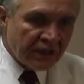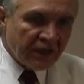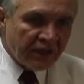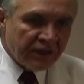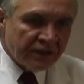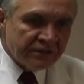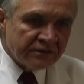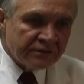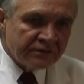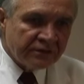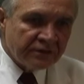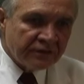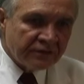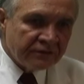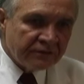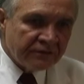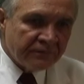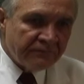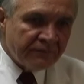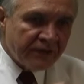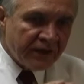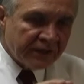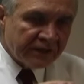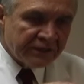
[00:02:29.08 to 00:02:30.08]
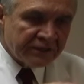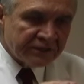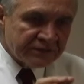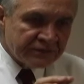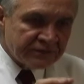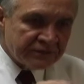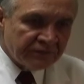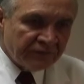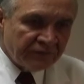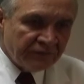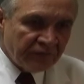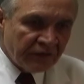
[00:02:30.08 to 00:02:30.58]
and the bag is
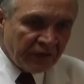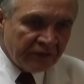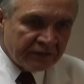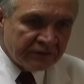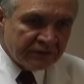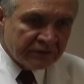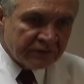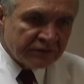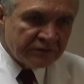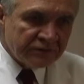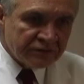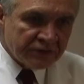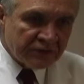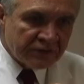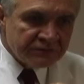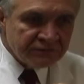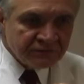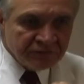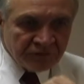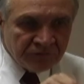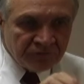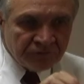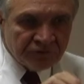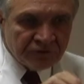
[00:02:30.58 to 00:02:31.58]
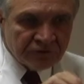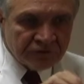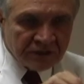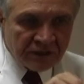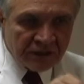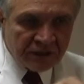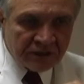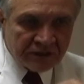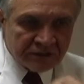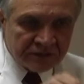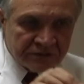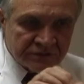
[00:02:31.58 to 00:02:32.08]
deflated just before the
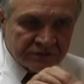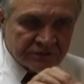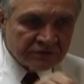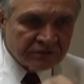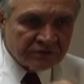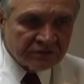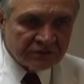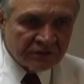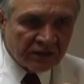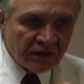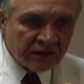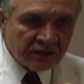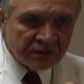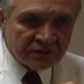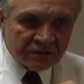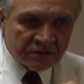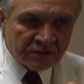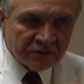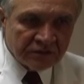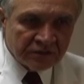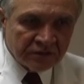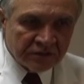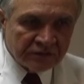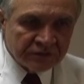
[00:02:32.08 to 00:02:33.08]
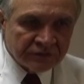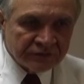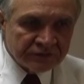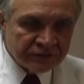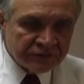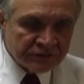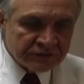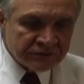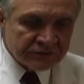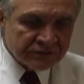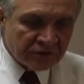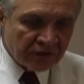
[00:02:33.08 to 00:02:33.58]
heart is contracting in a
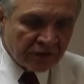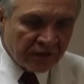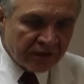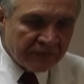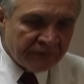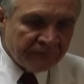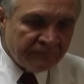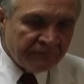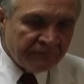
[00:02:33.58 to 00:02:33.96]
systole.